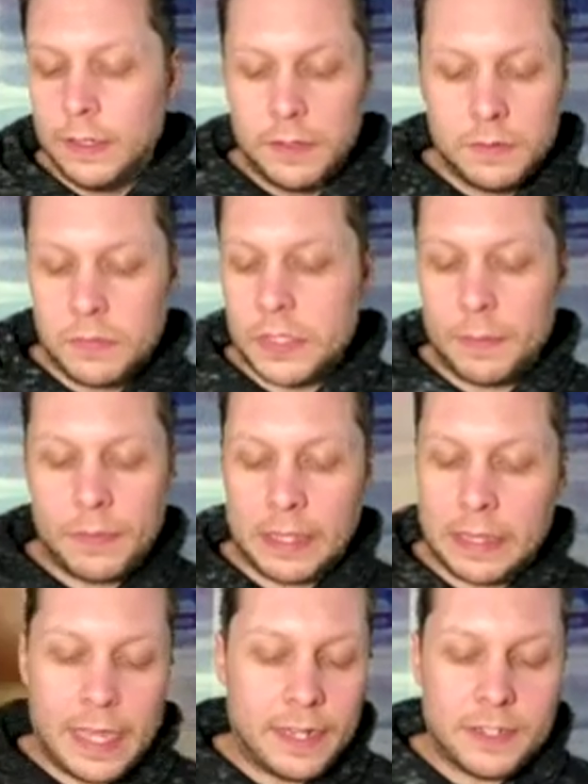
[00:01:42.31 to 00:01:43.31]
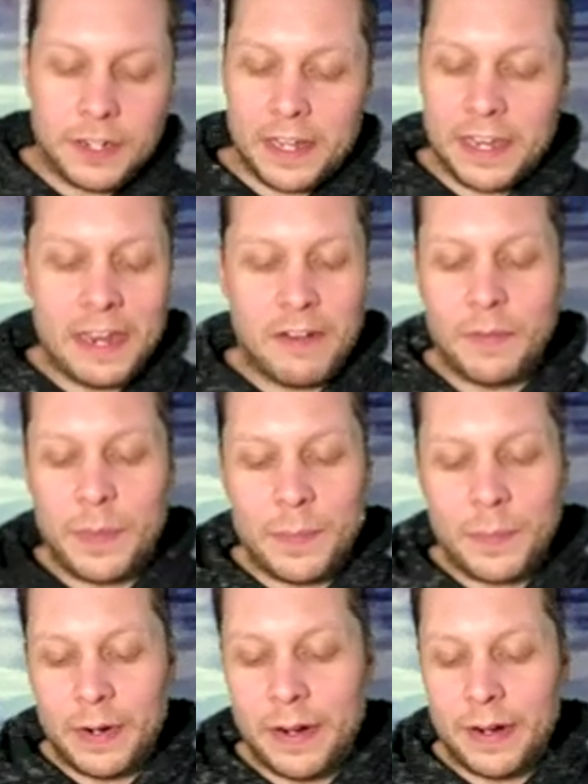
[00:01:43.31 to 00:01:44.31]
something lantern, I can't
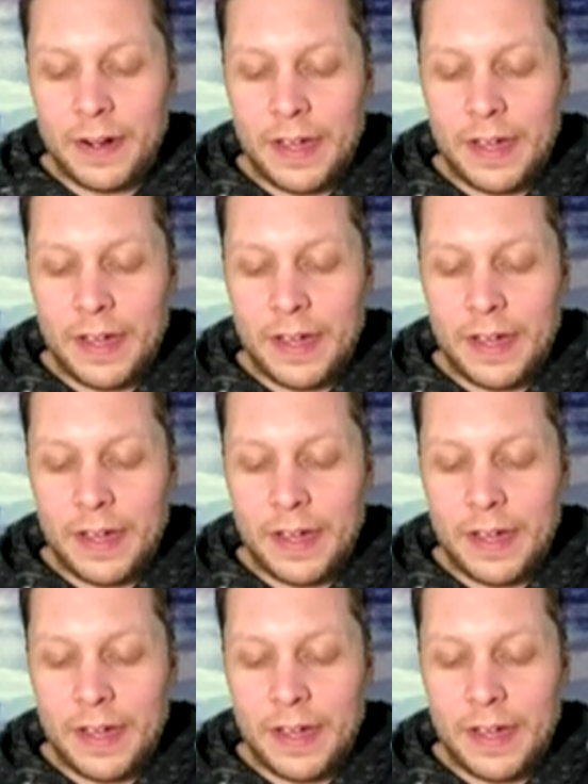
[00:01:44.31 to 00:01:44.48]
remember